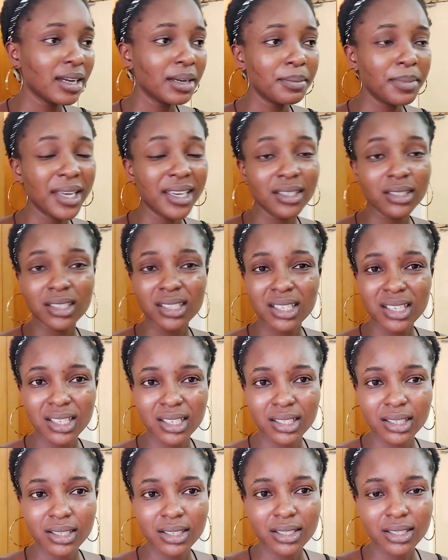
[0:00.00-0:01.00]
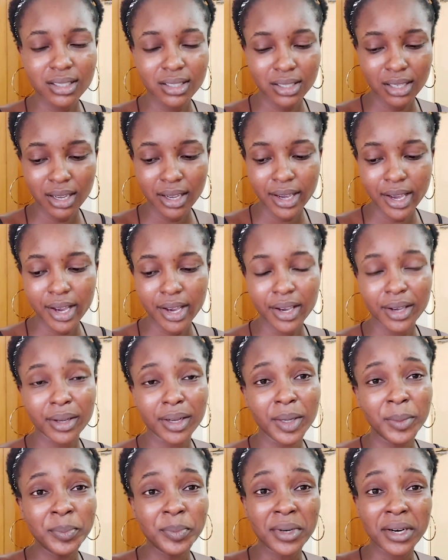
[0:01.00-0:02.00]
painkillers here,
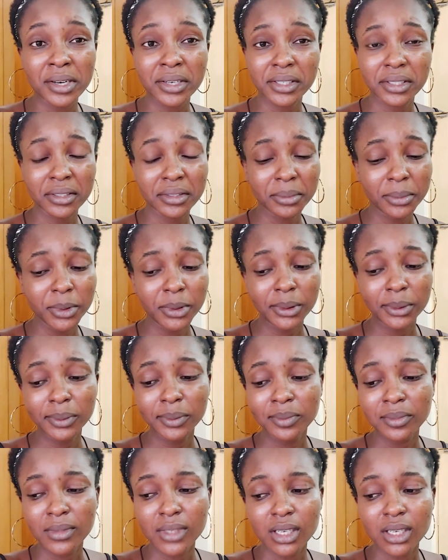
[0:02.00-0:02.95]
paracetamol.